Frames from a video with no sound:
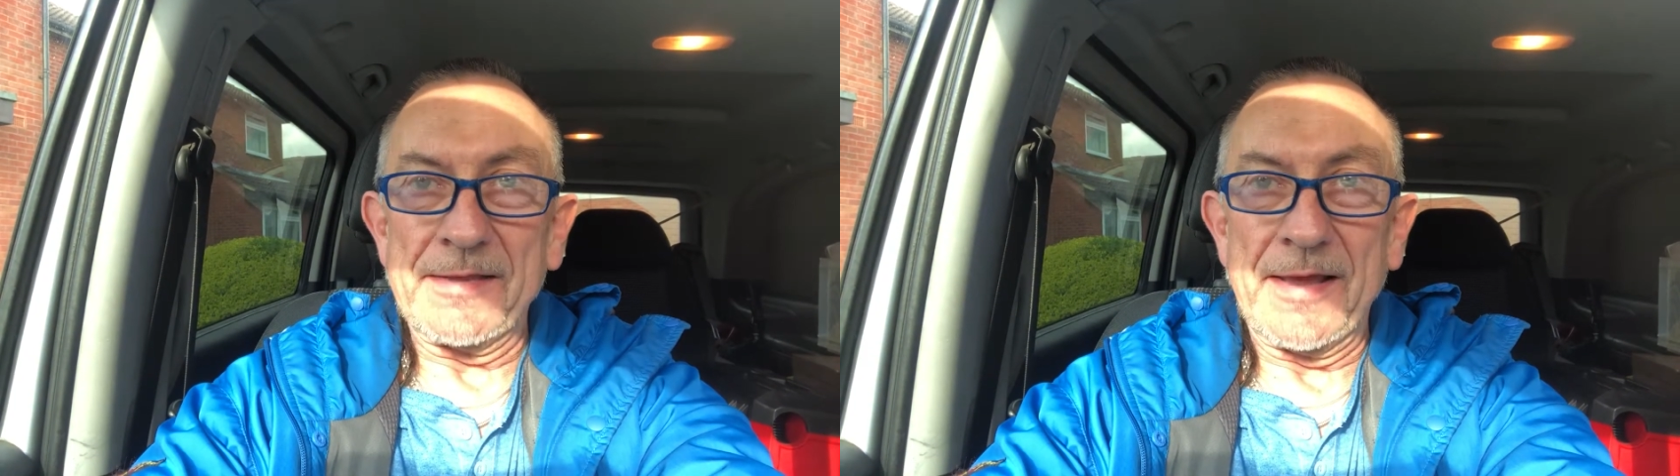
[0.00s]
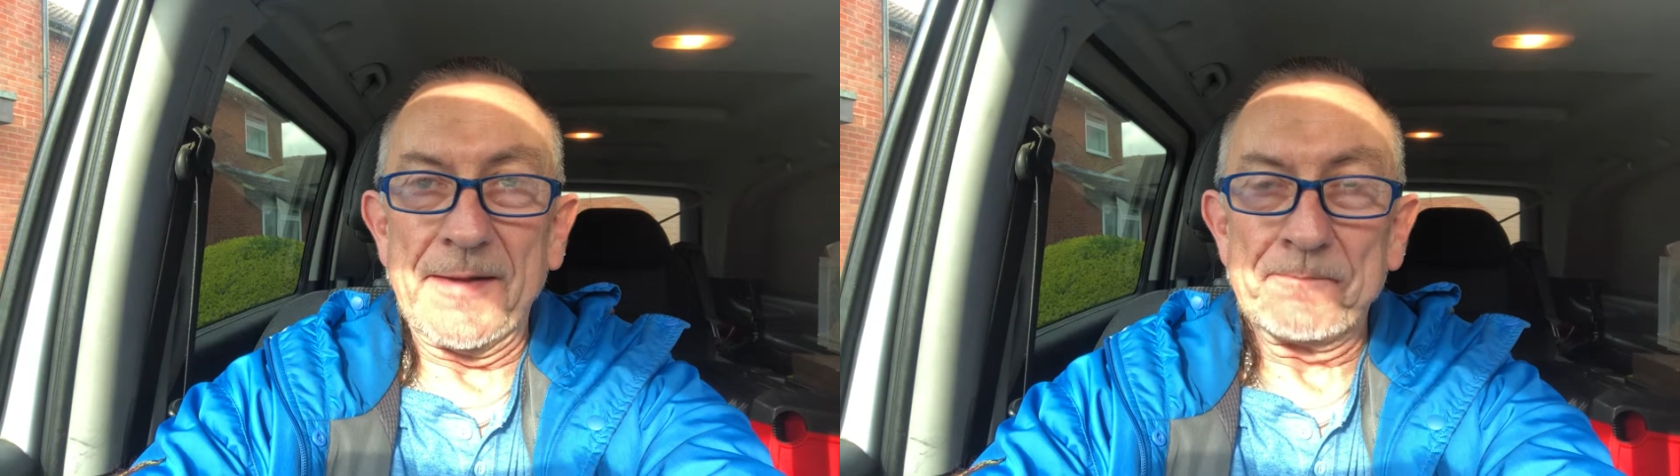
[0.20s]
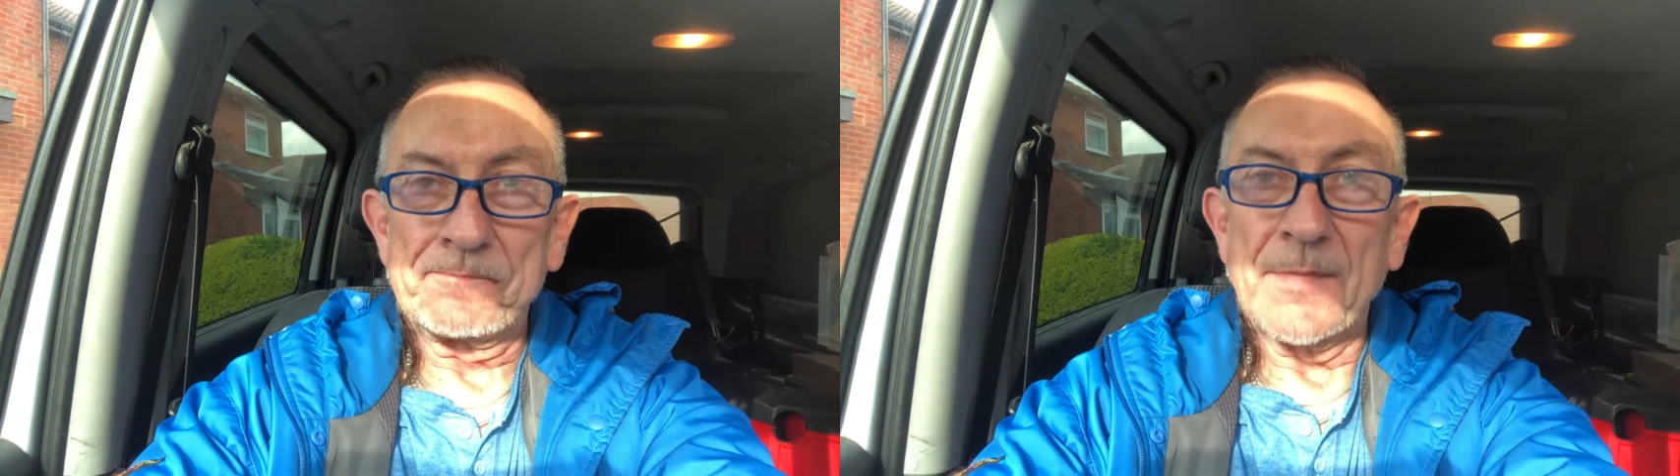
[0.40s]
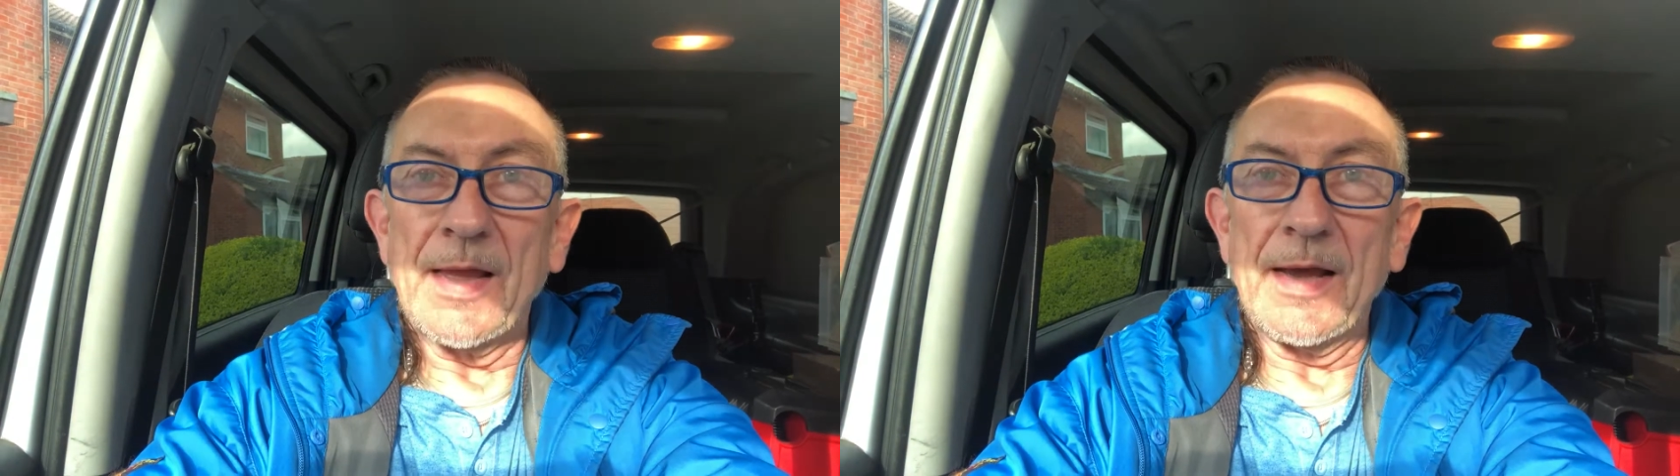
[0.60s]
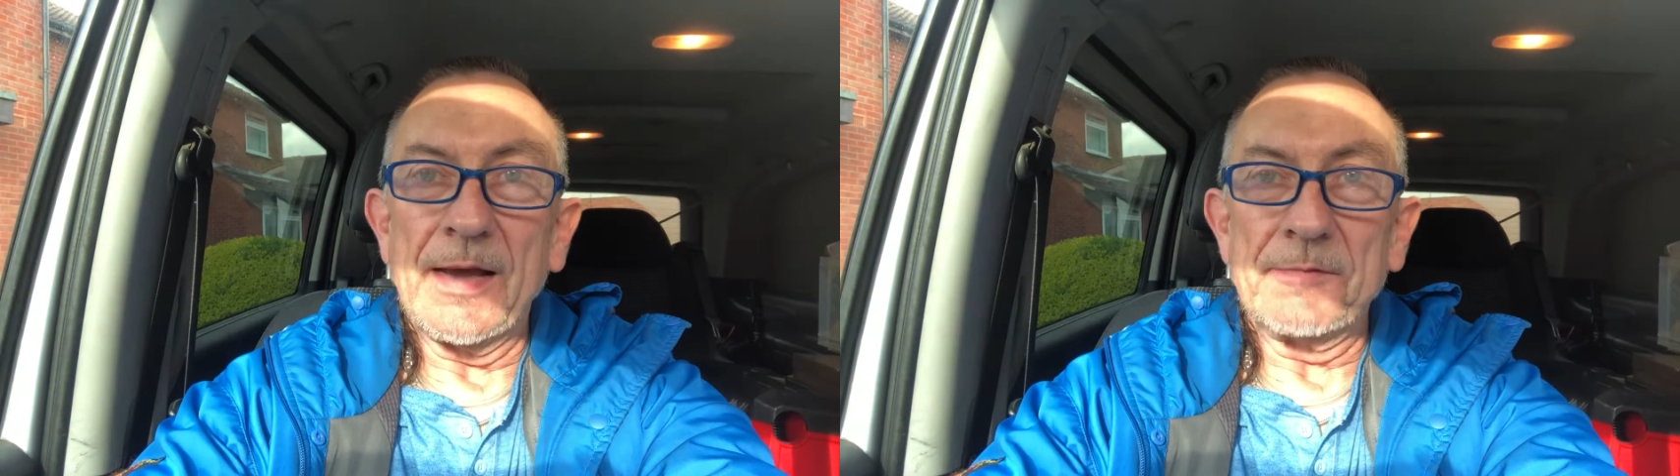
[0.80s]
there,
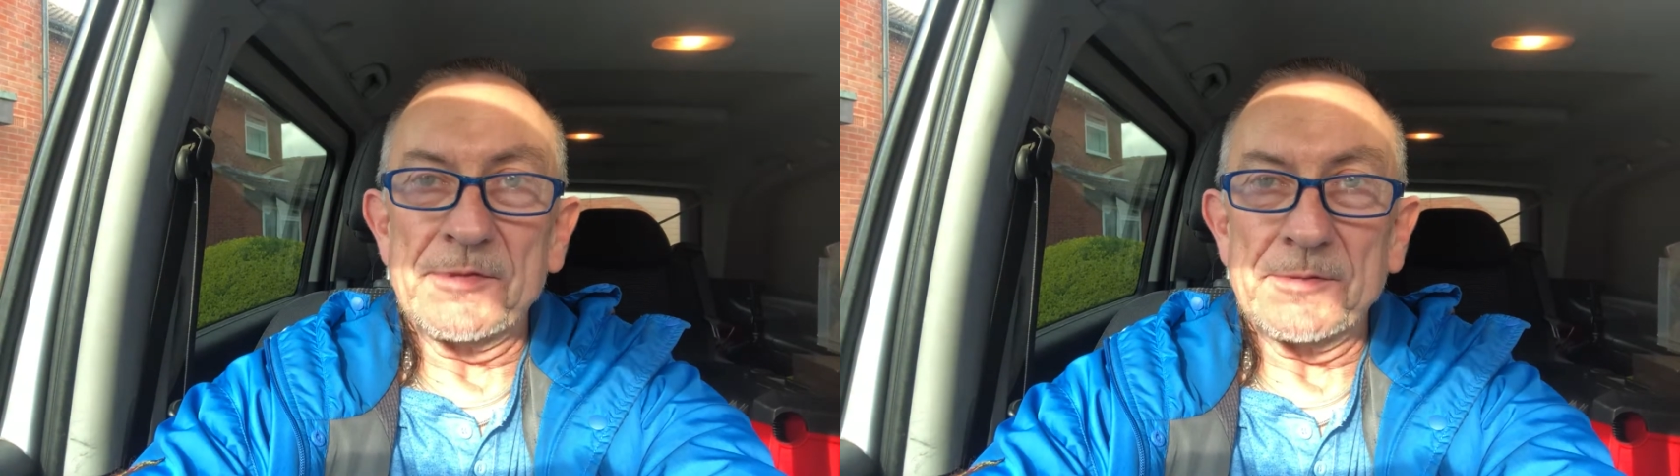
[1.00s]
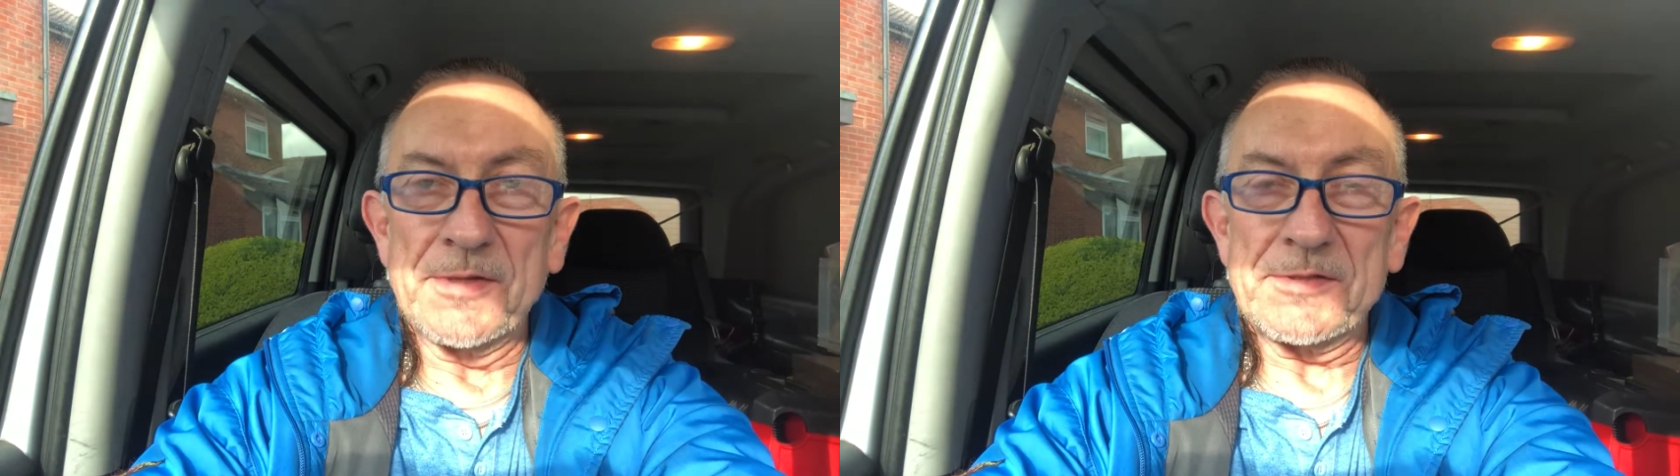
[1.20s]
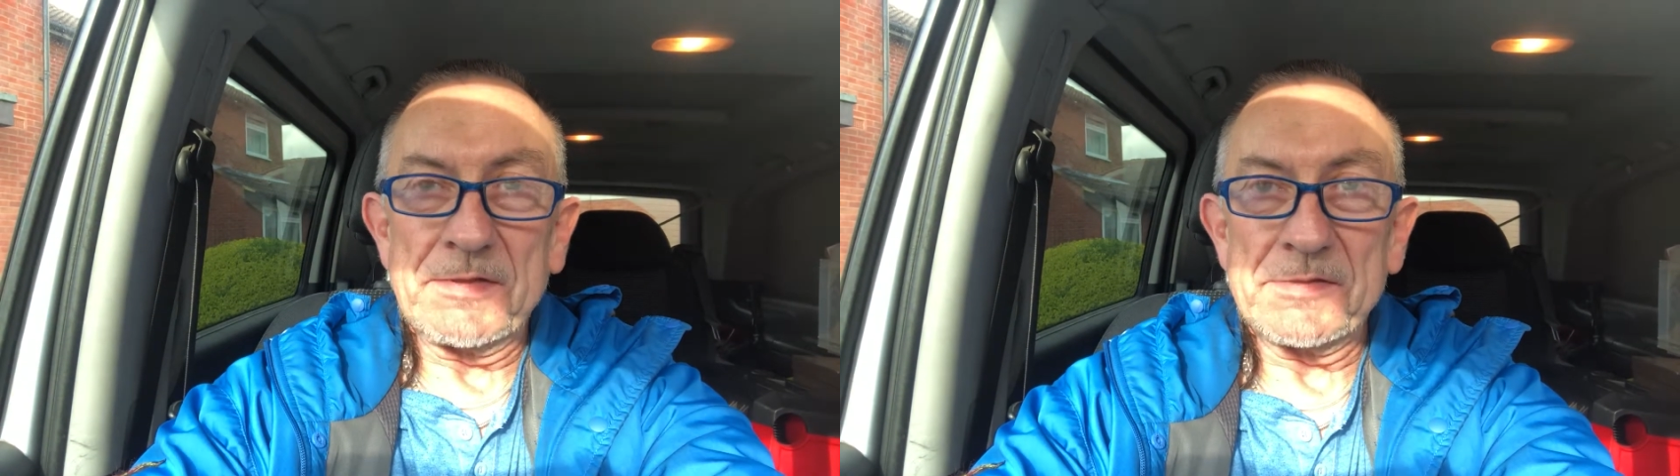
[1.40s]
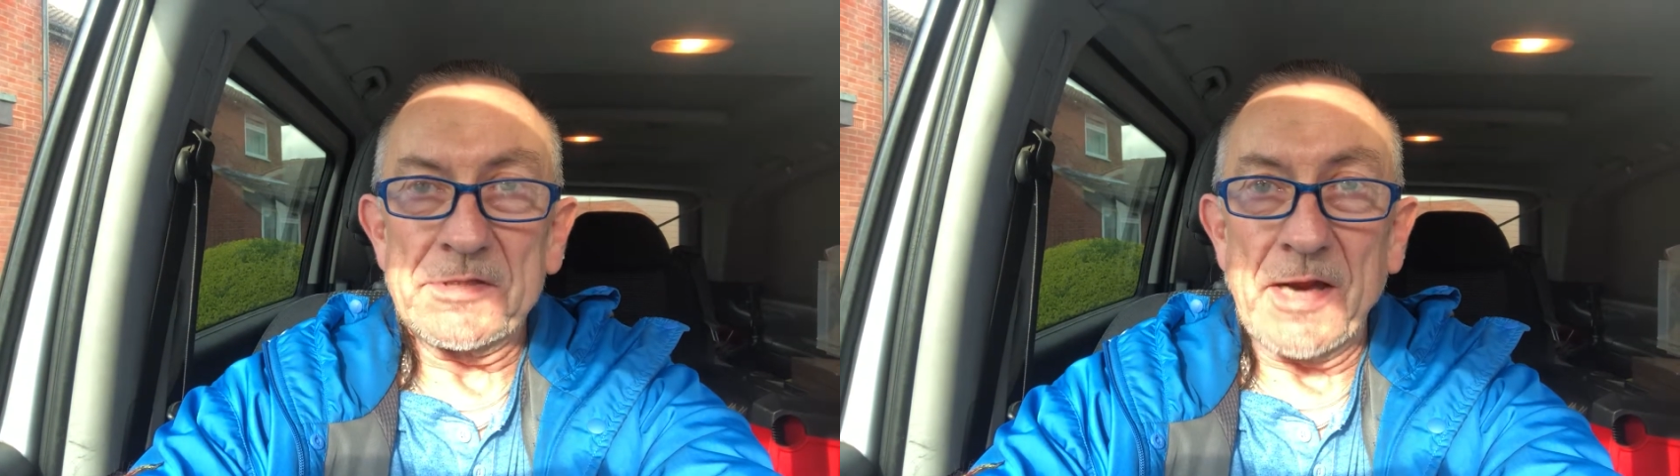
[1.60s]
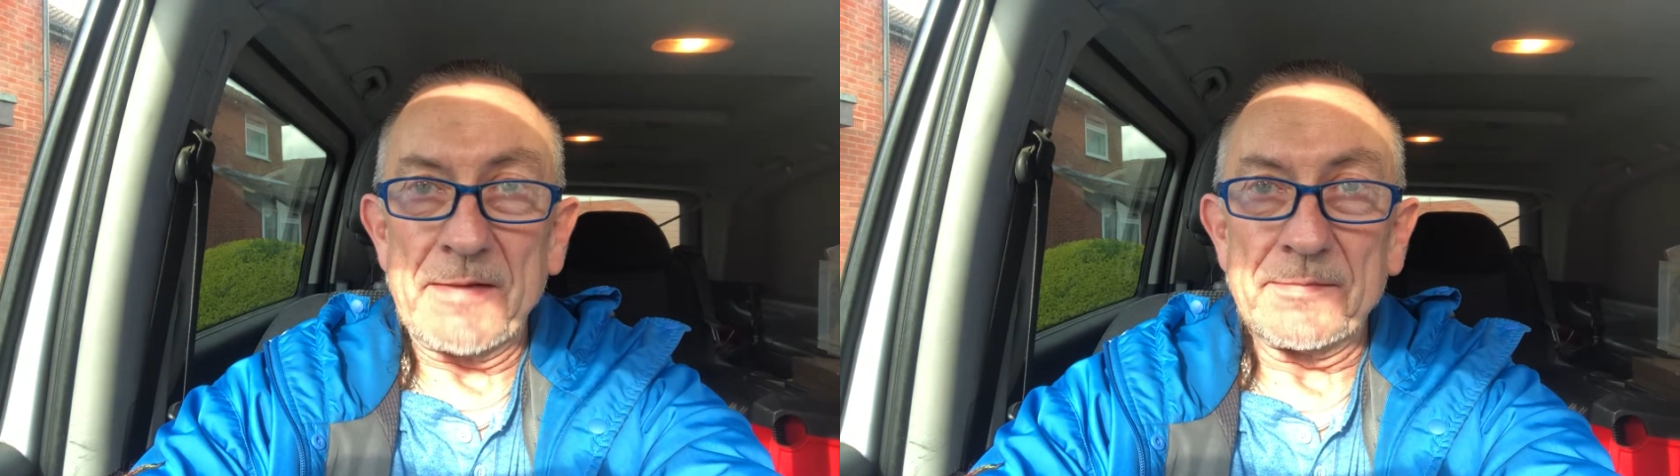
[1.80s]
which always seems a
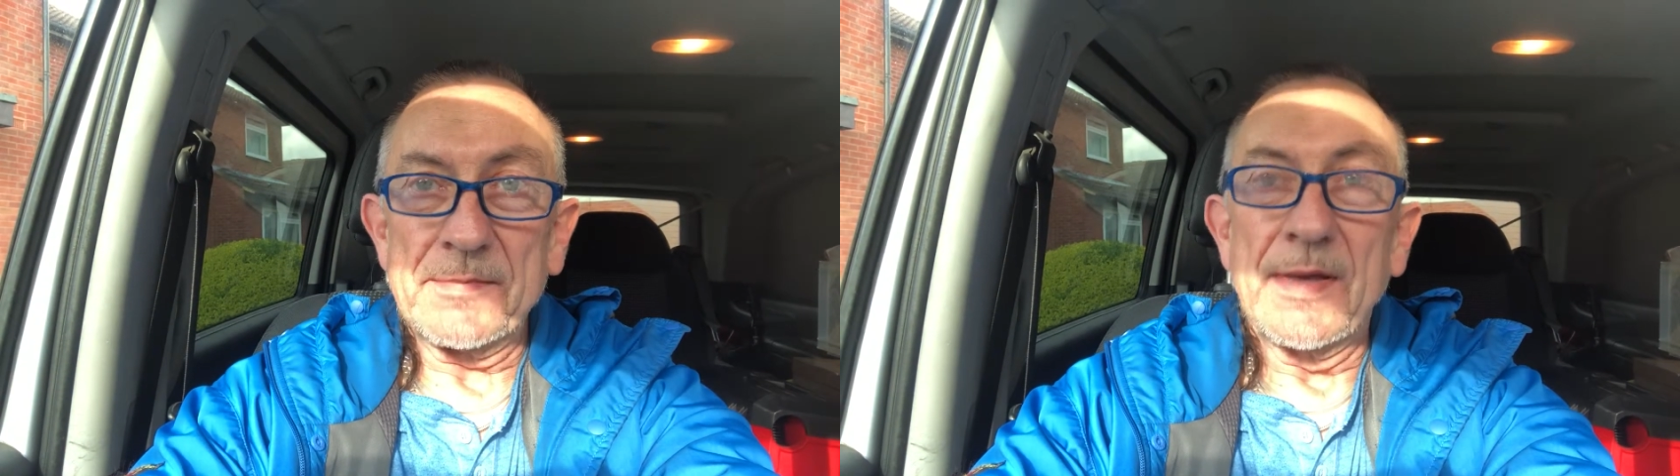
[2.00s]
shame.